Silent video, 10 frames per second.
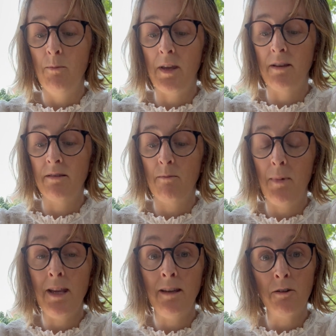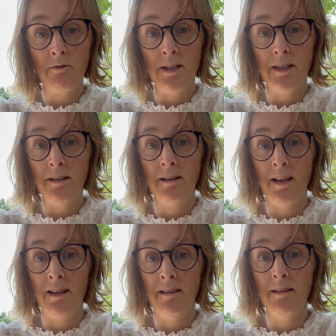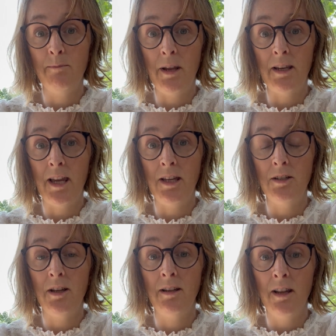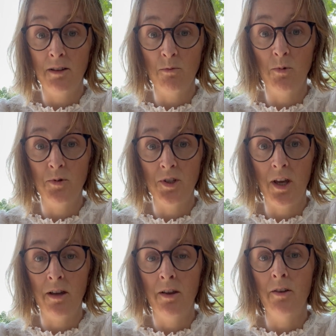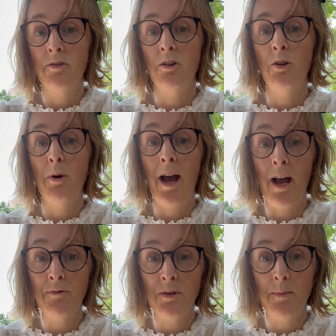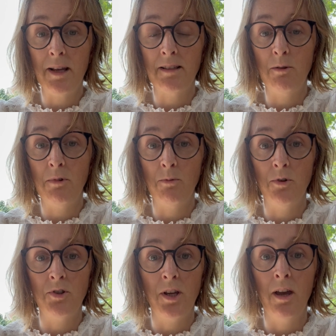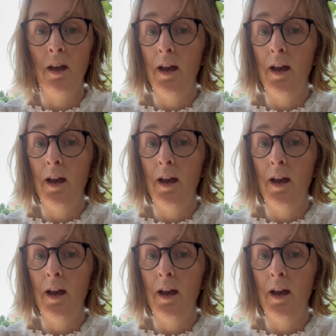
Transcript: because the main ingredient in this medication is water. So you have to mix it with water.